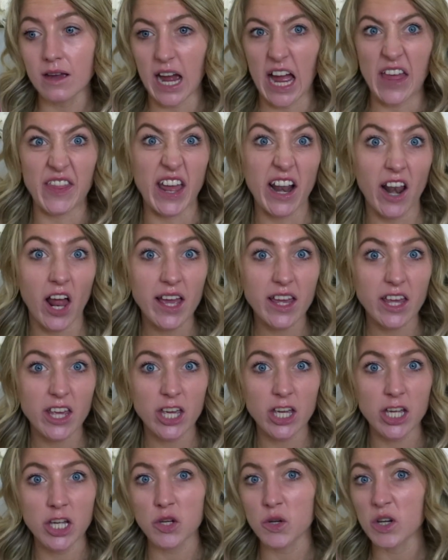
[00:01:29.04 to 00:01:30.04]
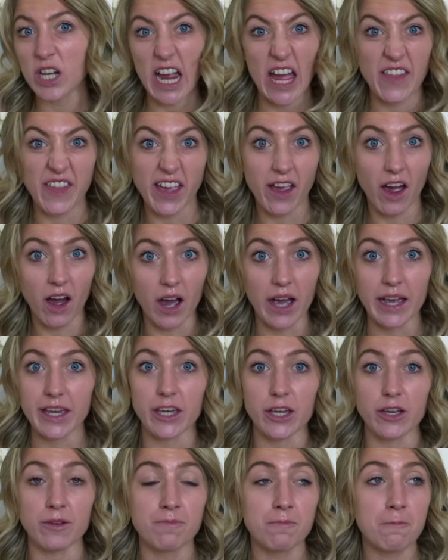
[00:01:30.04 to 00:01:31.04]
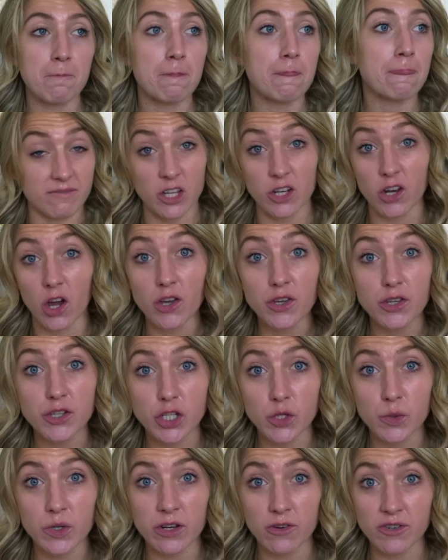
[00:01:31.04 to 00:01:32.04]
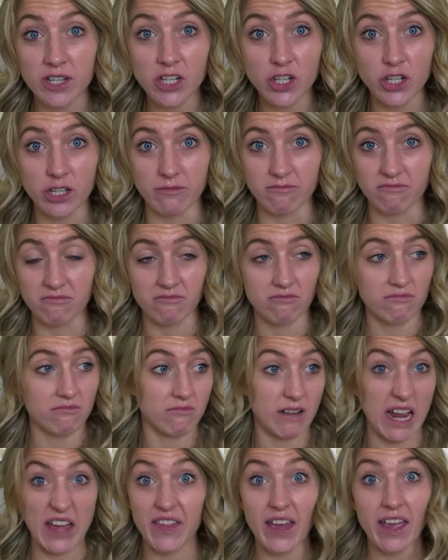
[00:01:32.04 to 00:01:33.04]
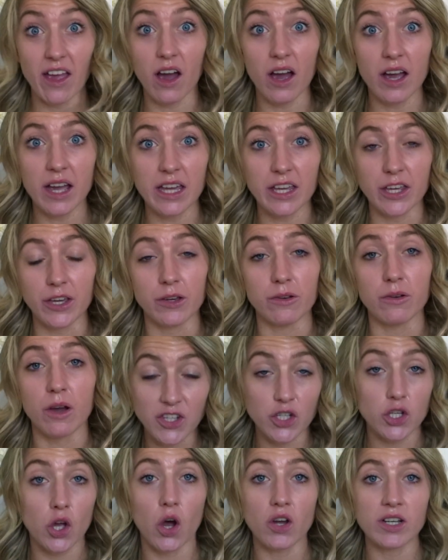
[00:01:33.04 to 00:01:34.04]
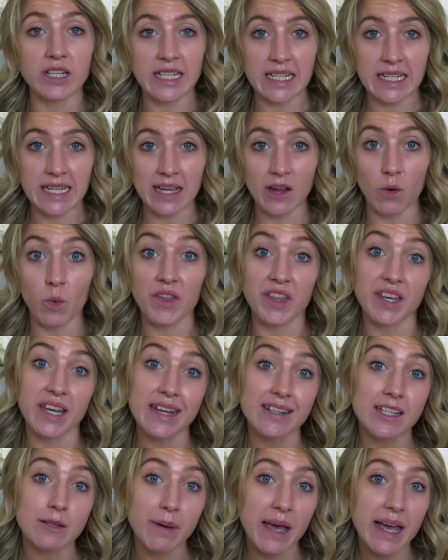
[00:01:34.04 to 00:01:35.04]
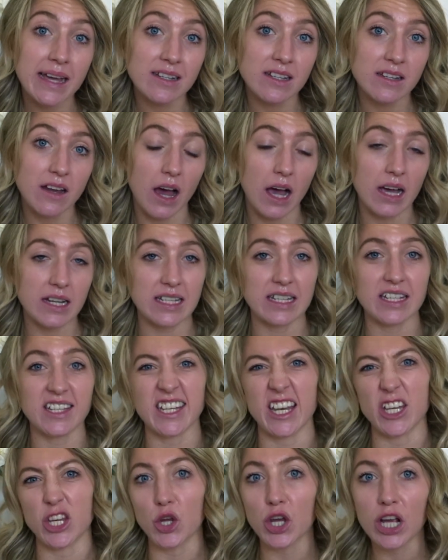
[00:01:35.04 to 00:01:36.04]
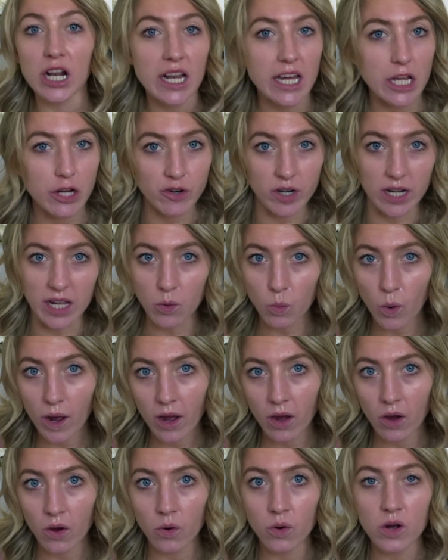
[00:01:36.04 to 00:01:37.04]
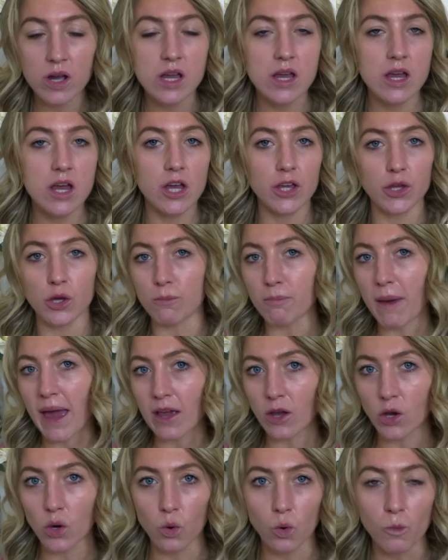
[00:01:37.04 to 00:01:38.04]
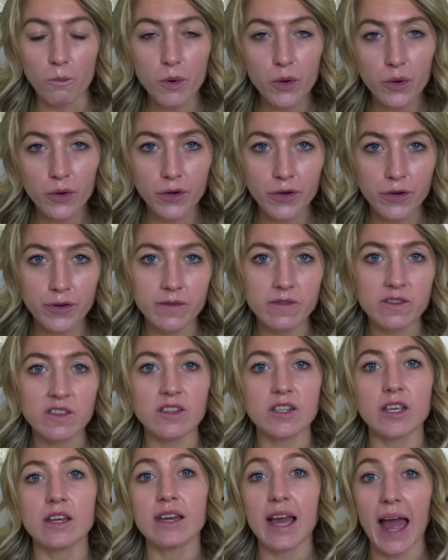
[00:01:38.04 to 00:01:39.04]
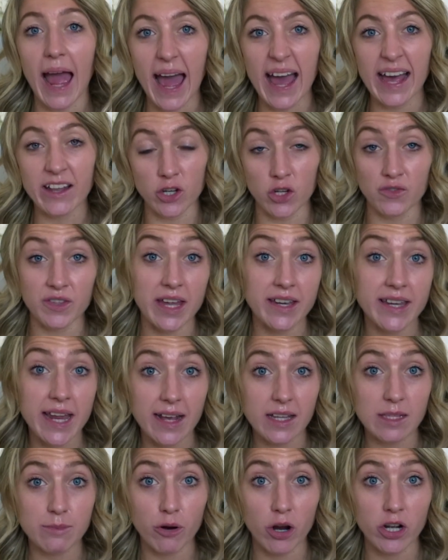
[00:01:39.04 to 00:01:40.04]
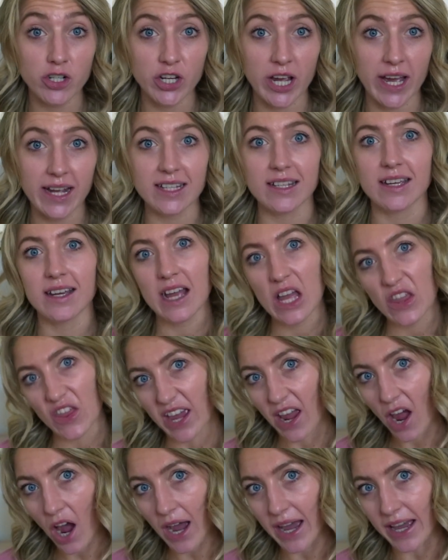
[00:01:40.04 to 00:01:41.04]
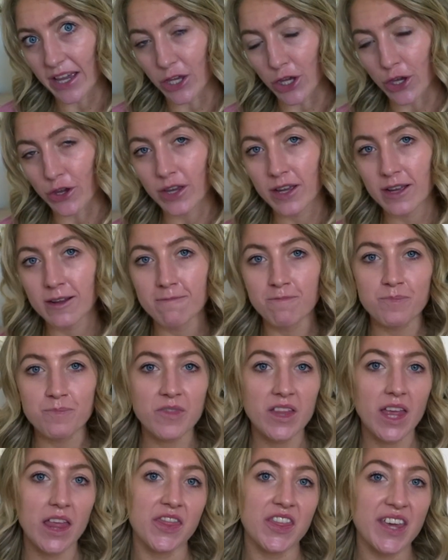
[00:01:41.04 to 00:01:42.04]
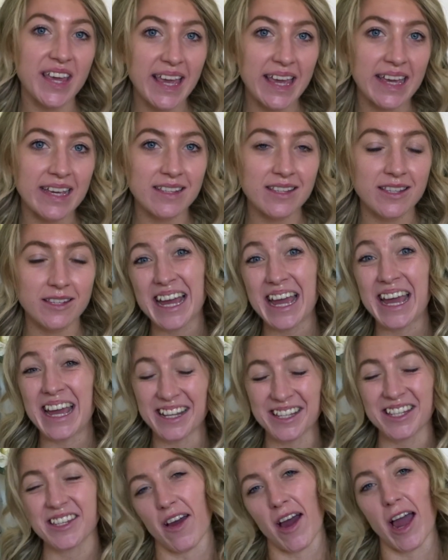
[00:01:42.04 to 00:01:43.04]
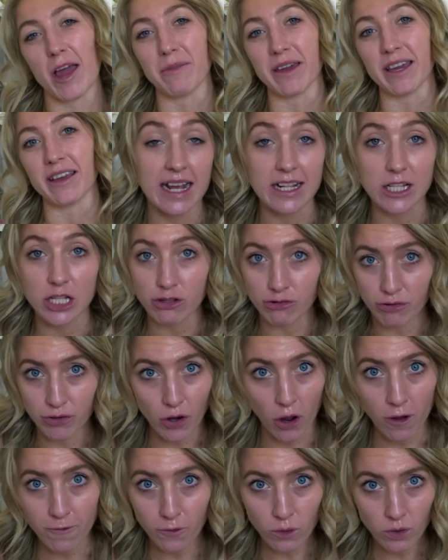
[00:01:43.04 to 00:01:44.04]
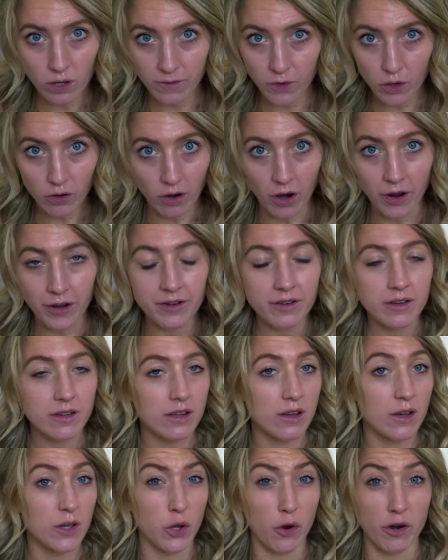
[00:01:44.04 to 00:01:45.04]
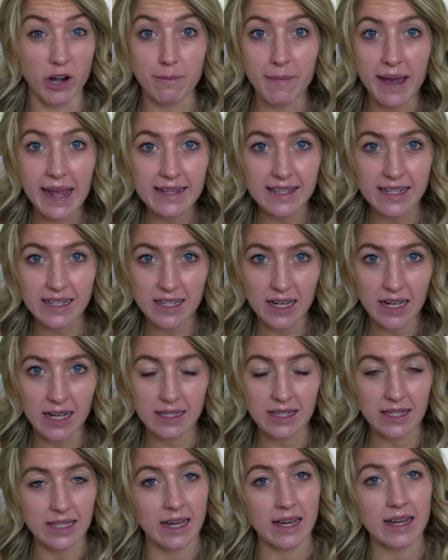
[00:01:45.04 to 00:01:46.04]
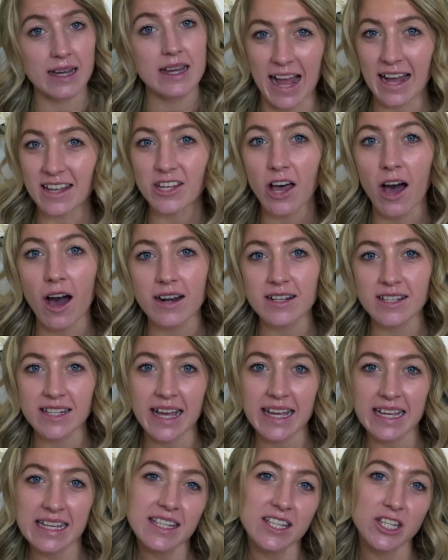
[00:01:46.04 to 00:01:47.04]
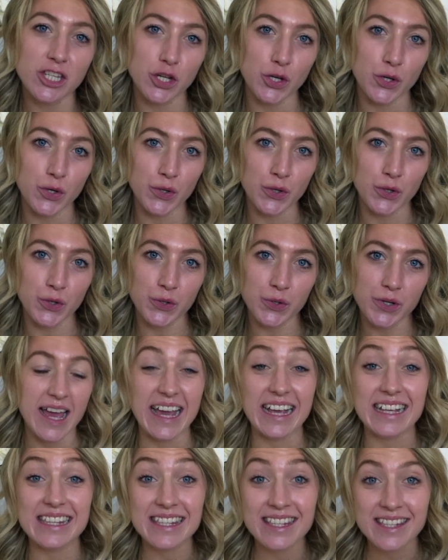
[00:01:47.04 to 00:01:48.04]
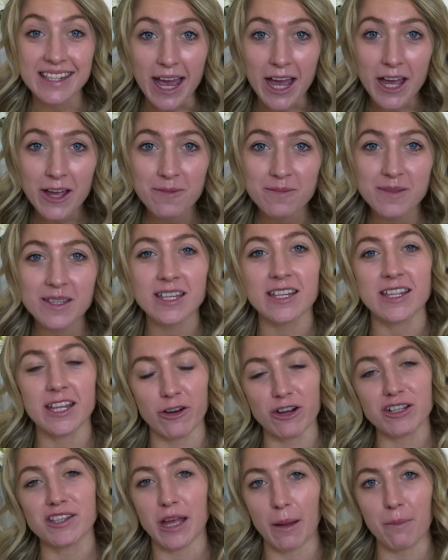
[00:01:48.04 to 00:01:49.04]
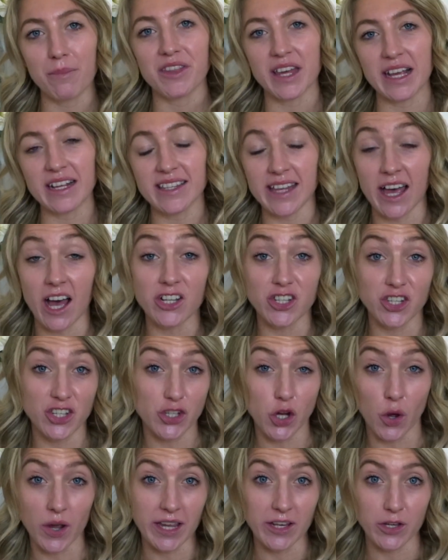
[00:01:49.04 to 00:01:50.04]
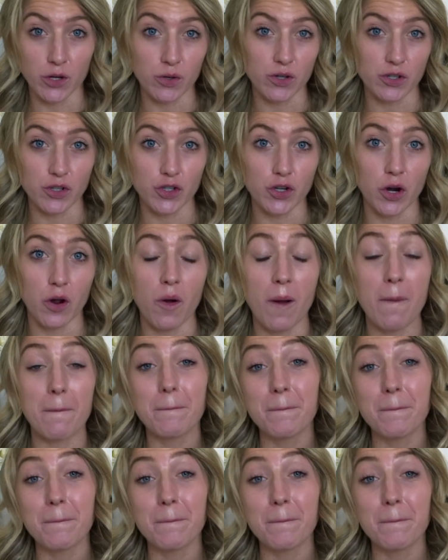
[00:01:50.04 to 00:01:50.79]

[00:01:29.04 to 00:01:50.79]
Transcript: and they like you and they hire you. You know, you do an audition and they hire you. Seconding with an independent artist and you click really well, you make cool moves, and on their next project, they hire you. Thing is, it's timing. It's through no fault of your own. You're an amazing dancer. As hard as that is to accept, there are some things that are just not in your control,